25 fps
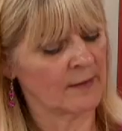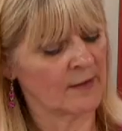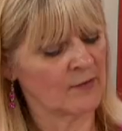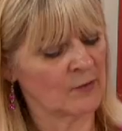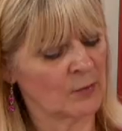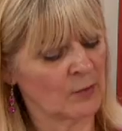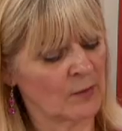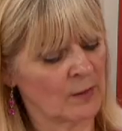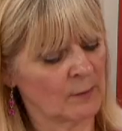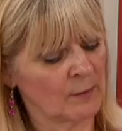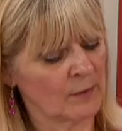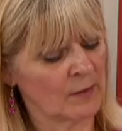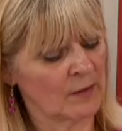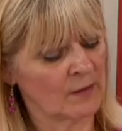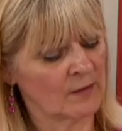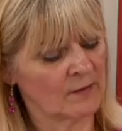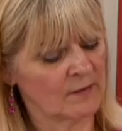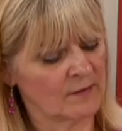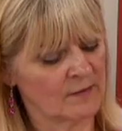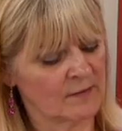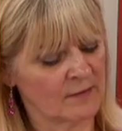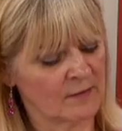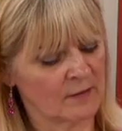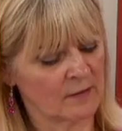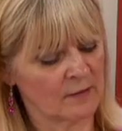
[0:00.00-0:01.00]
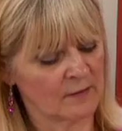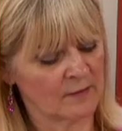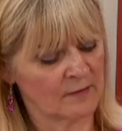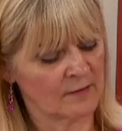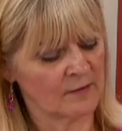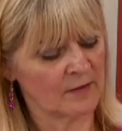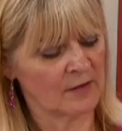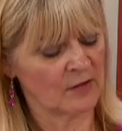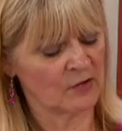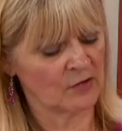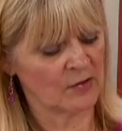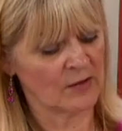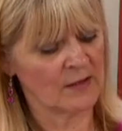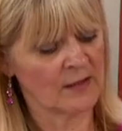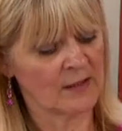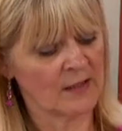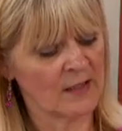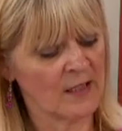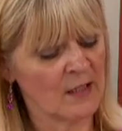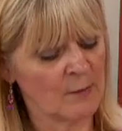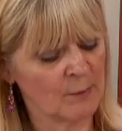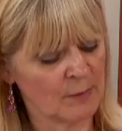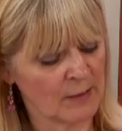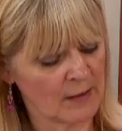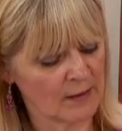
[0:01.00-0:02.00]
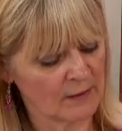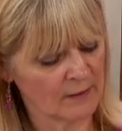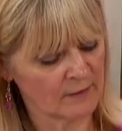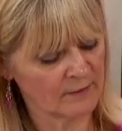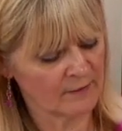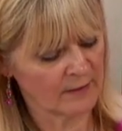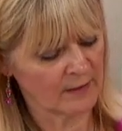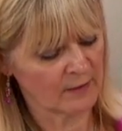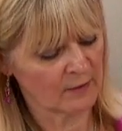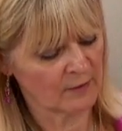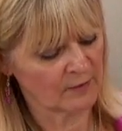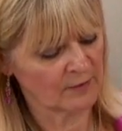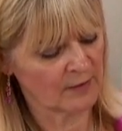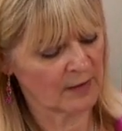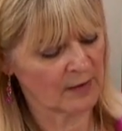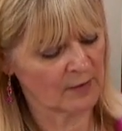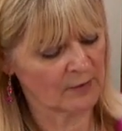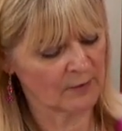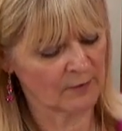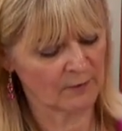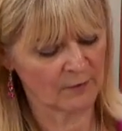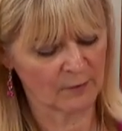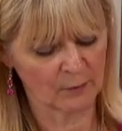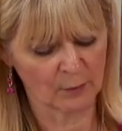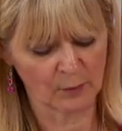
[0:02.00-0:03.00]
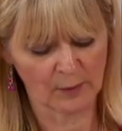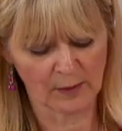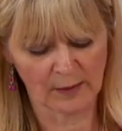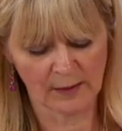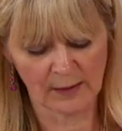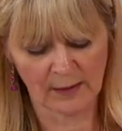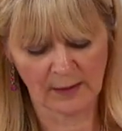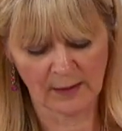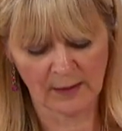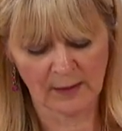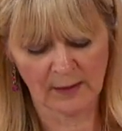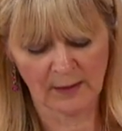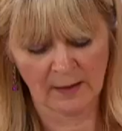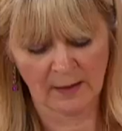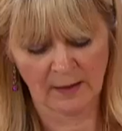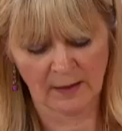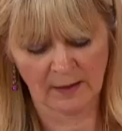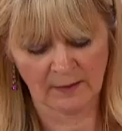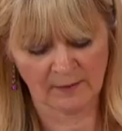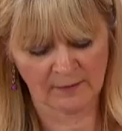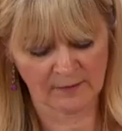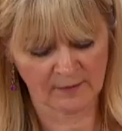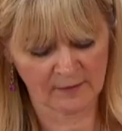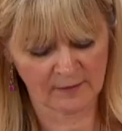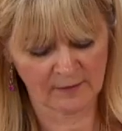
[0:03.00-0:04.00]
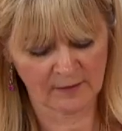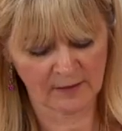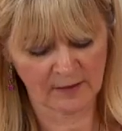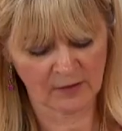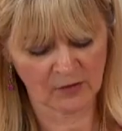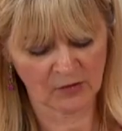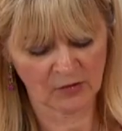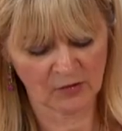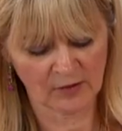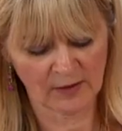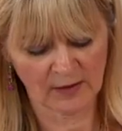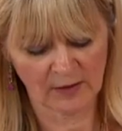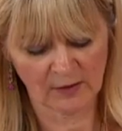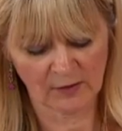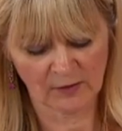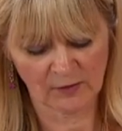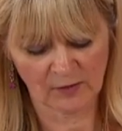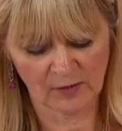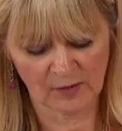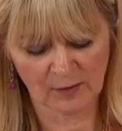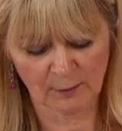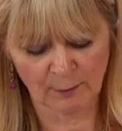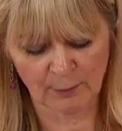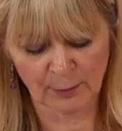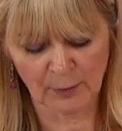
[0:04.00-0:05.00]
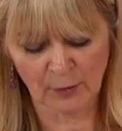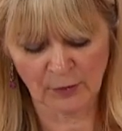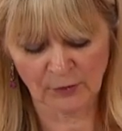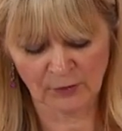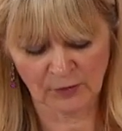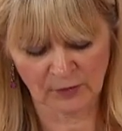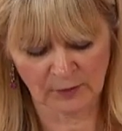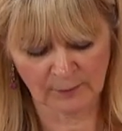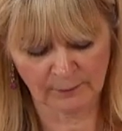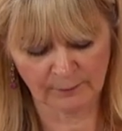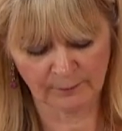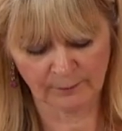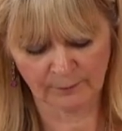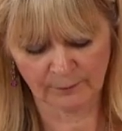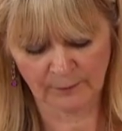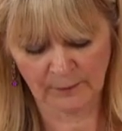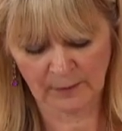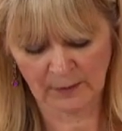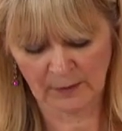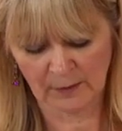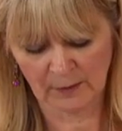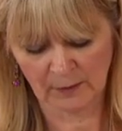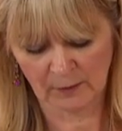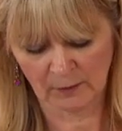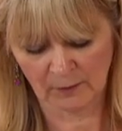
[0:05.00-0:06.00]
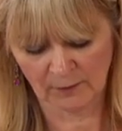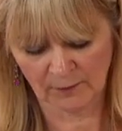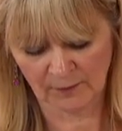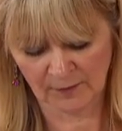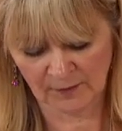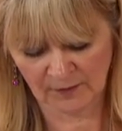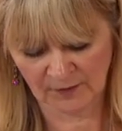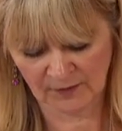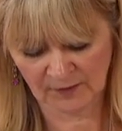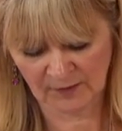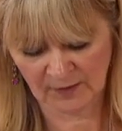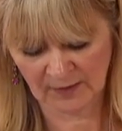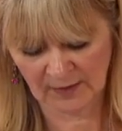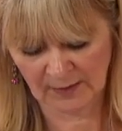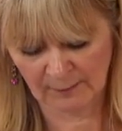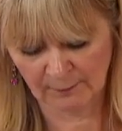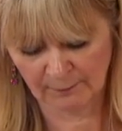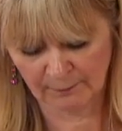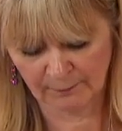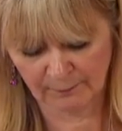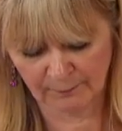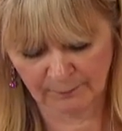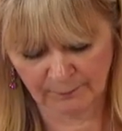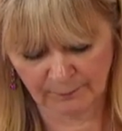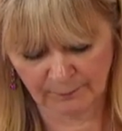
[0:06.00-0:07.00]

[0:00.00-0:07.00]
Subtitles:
that's where I'm going to start stitching, keeping the tails out of the way, and stitch down to the bottom of the seam.